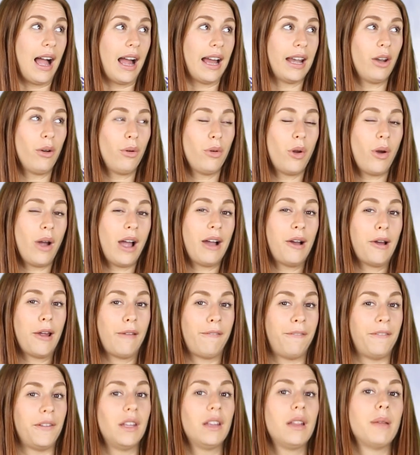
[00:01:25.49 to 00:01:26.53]
I don't know how I
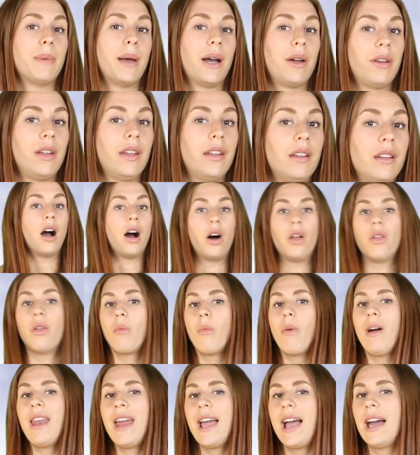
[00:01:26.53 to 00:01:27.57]
feel about it. On the
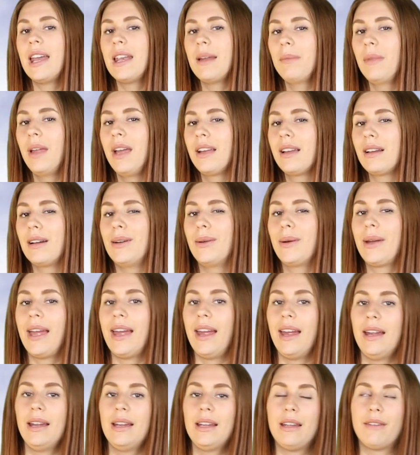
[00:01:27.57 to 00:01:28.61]
one hand, I'm like,
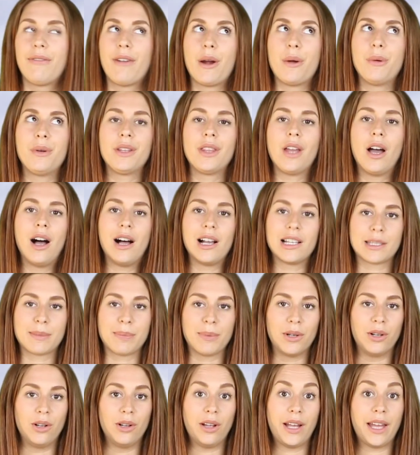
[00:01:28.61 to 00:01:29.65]
okay, if I were in the
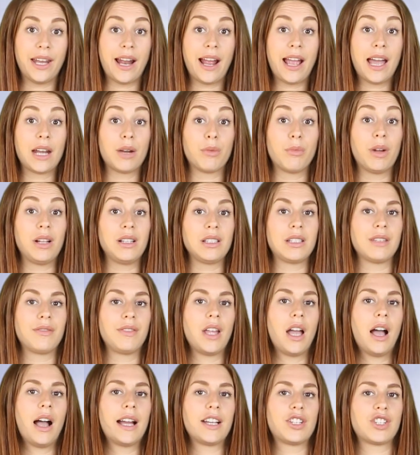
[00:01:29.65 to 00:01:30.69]
hospital and I had a
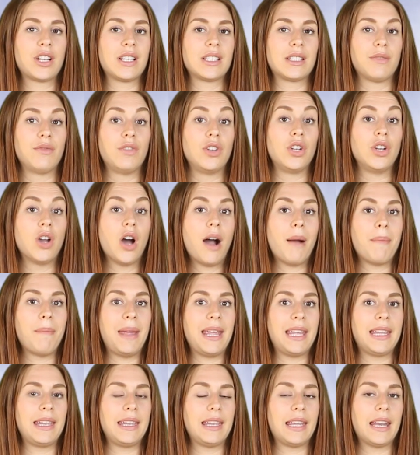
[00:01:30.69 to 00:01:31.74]
relatively high chance of not
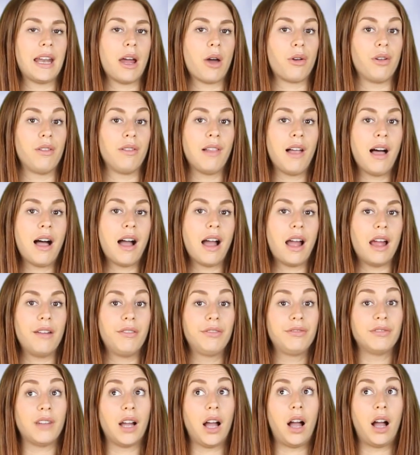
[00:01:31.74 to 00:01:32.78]
making it out alive,
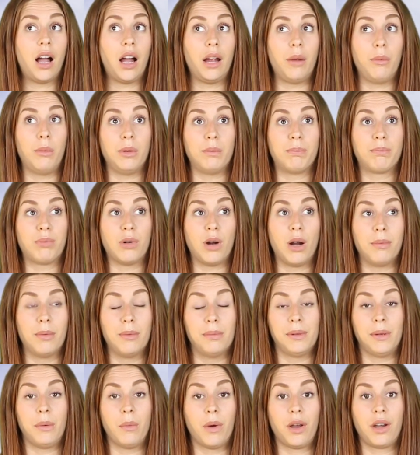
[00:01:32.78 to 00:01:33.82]
I would
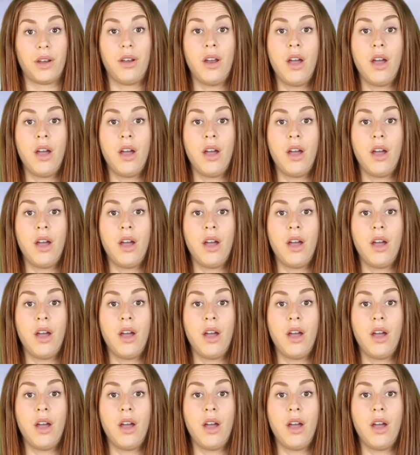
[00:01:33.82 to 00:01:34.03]
probably wanna